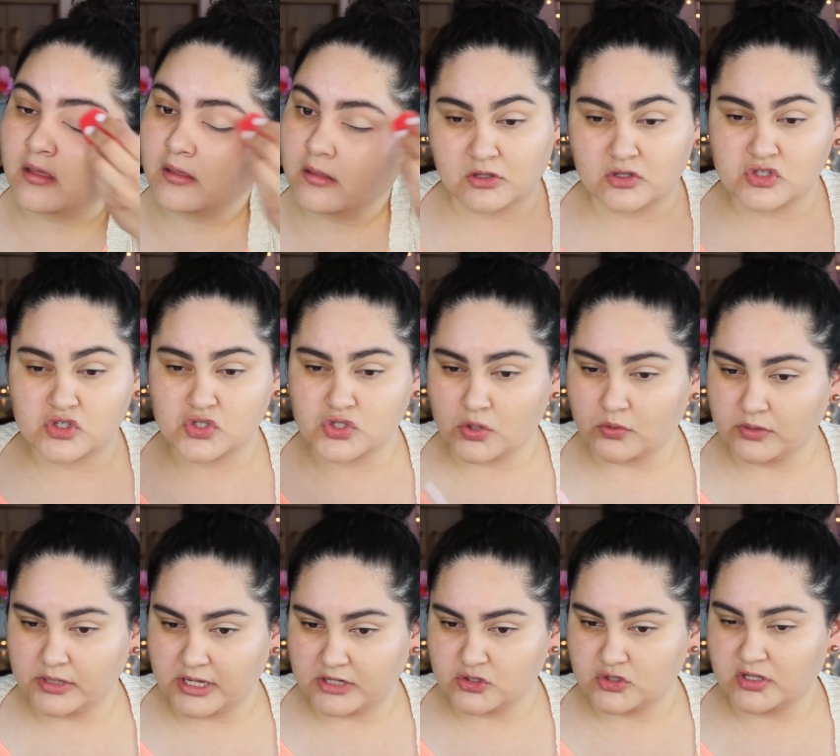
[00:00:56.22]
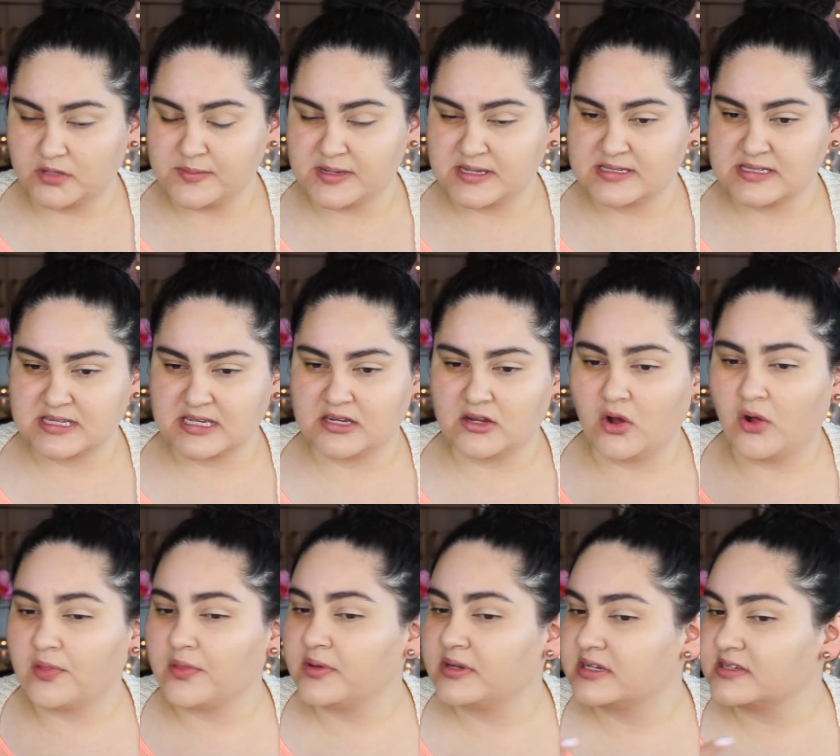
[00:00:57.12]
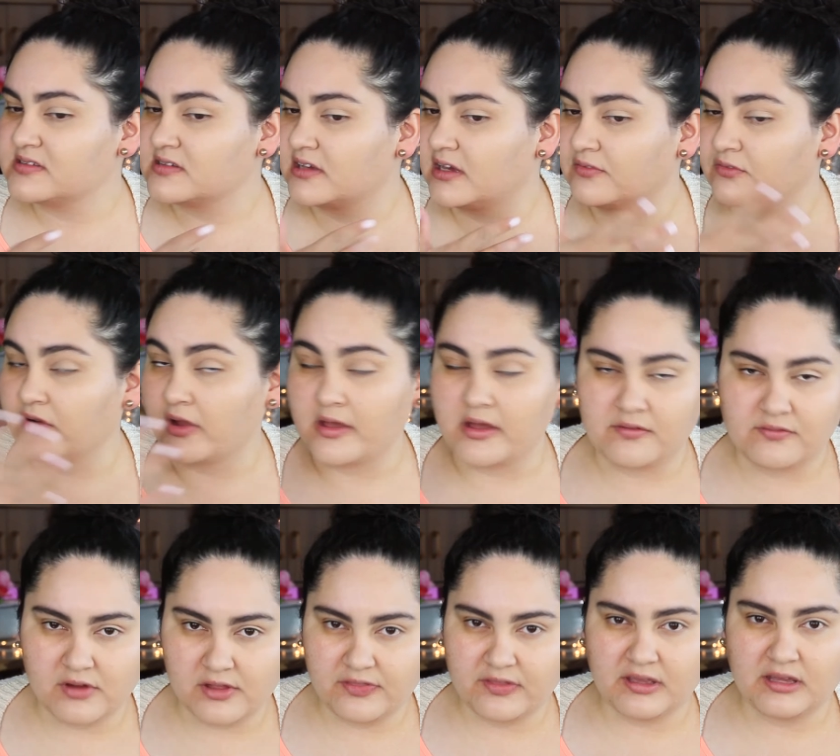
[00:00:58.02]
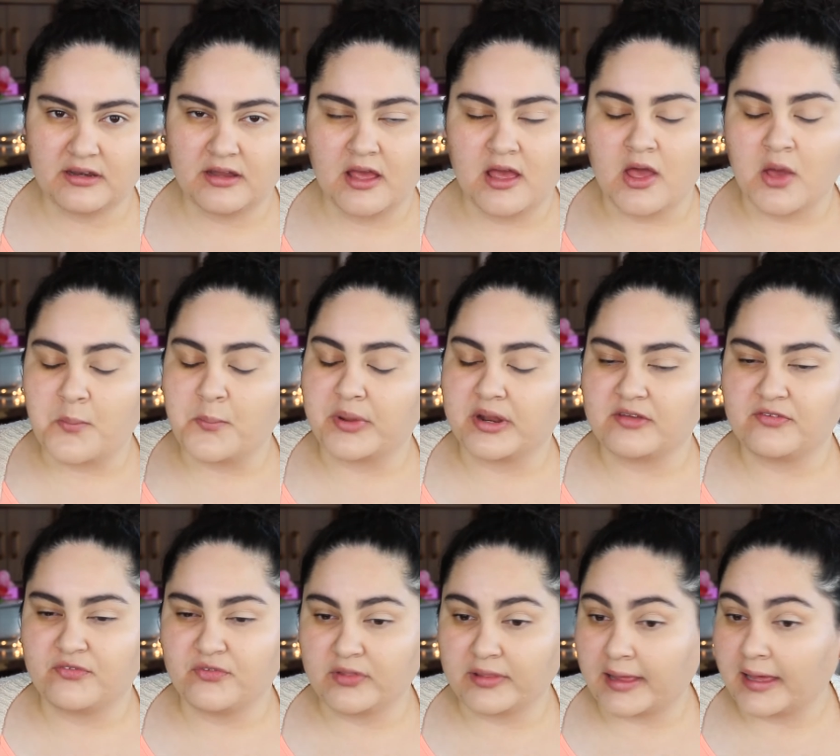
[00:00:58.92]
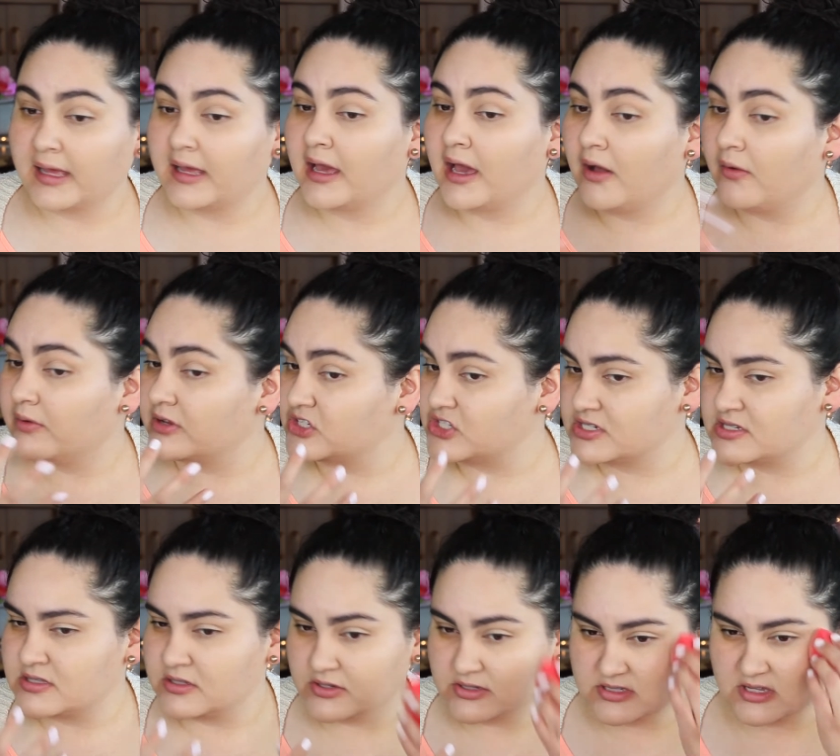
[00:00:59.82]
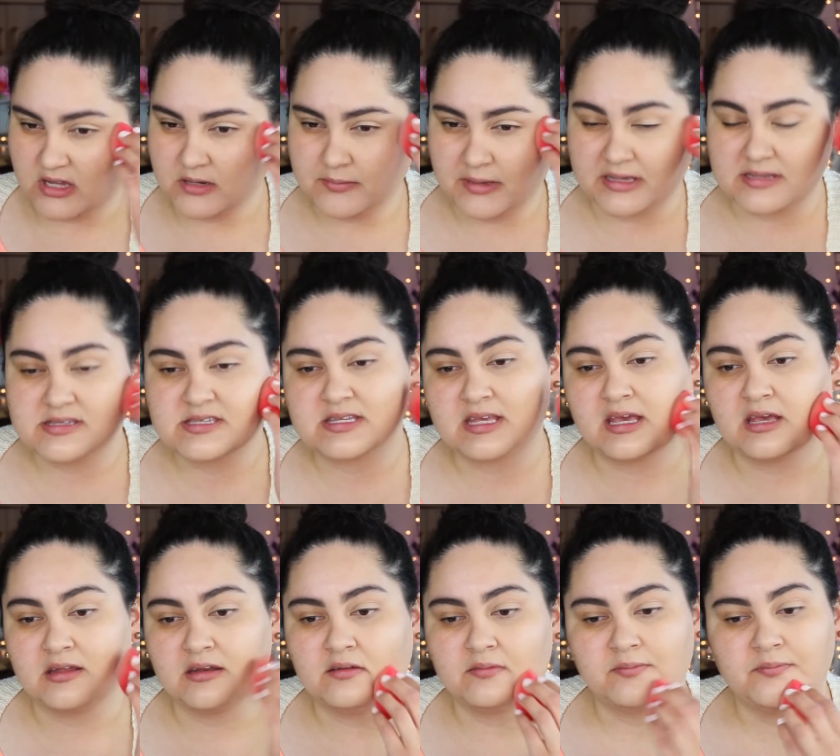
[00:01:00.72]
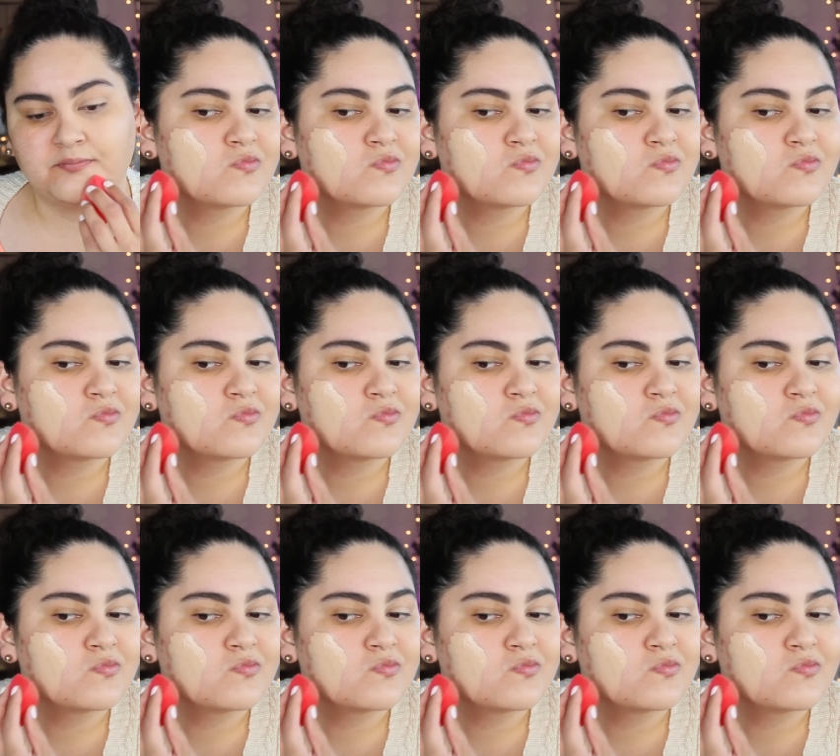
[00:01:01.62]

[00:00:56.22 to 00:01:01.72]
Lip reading: Looks so natural on my skin, although it doesn't cover everything, but I like how it just looks on my skin.